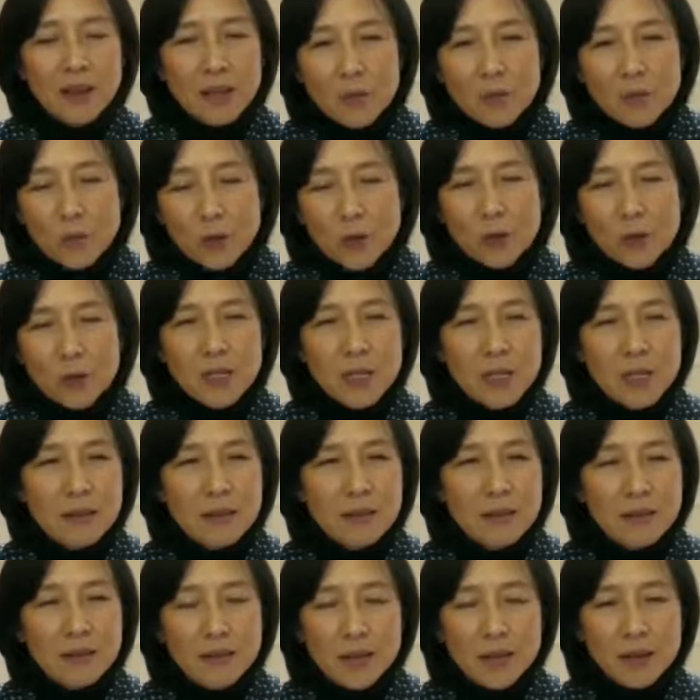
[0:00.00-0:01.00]

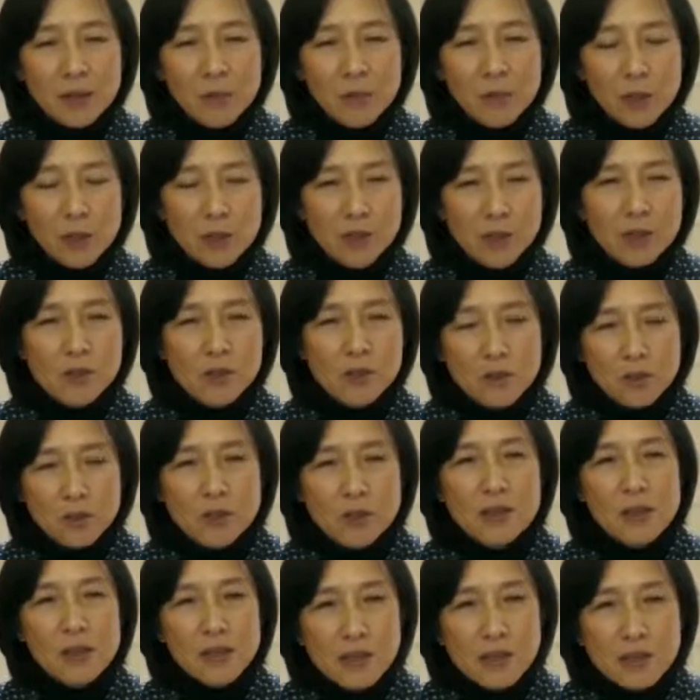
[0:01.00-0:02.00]
eroded, and then we just
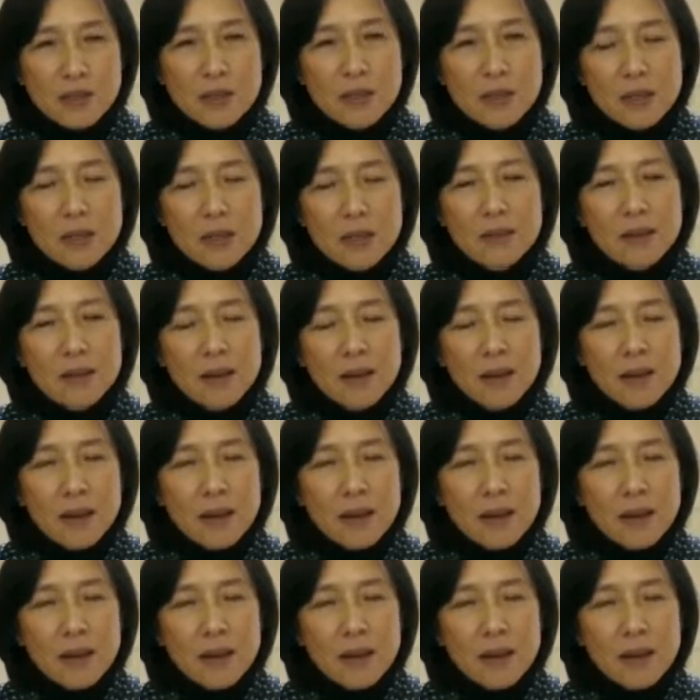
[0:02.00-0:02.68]
use the seed.